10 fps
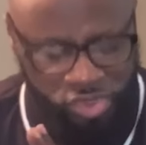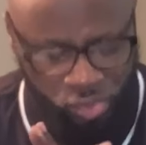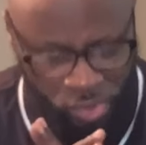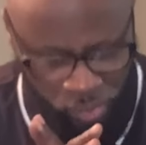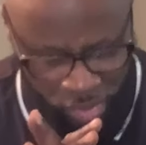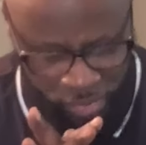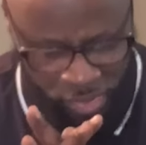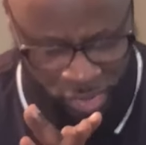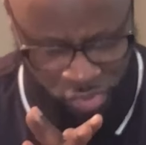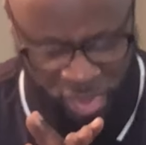through the word,
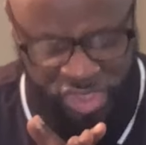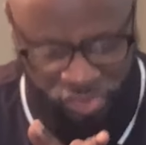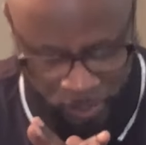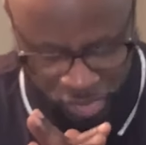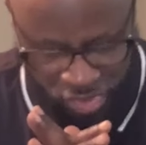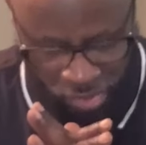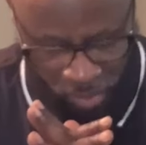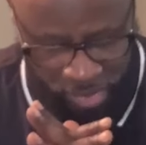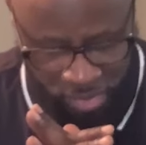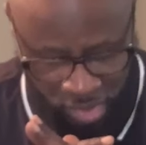Lord, through the scriptures, Lord.